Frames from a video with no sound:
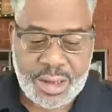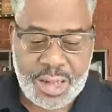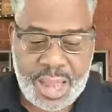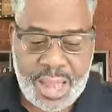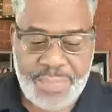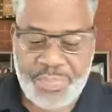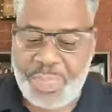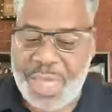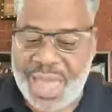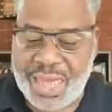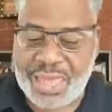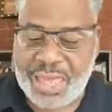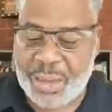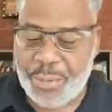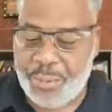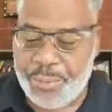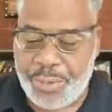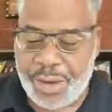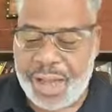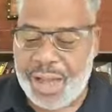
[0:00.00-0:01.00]
And they
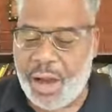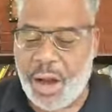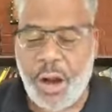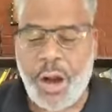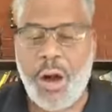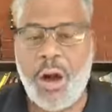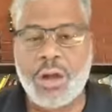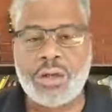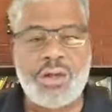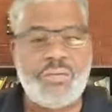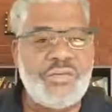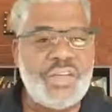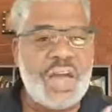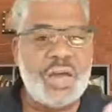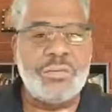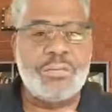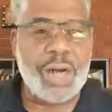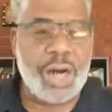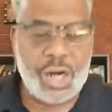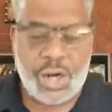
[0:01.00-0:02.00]
can bring all of
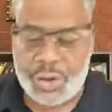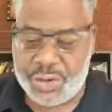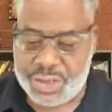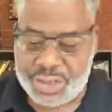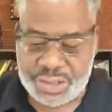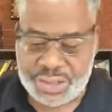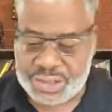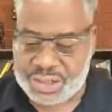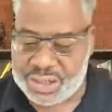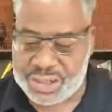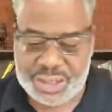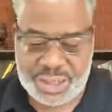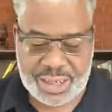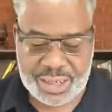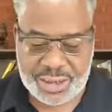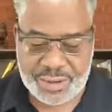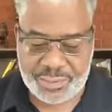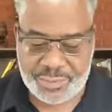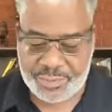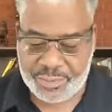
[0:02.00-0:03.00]
their burdens to
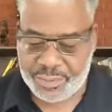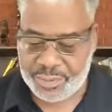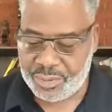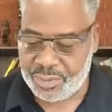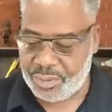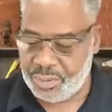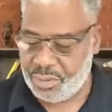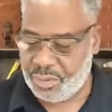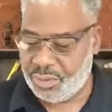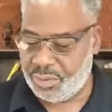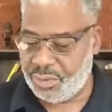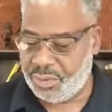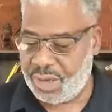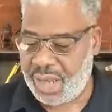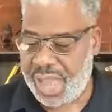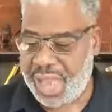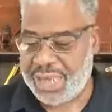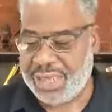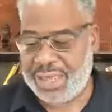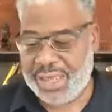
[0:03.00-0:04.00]
Him,
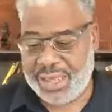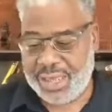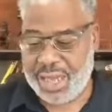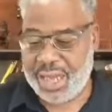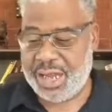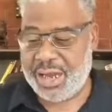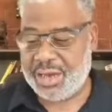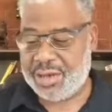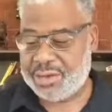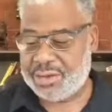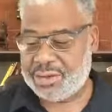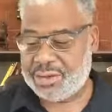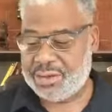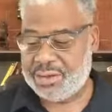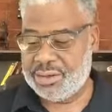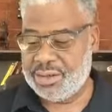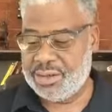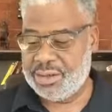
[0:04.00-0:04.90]
and He cares.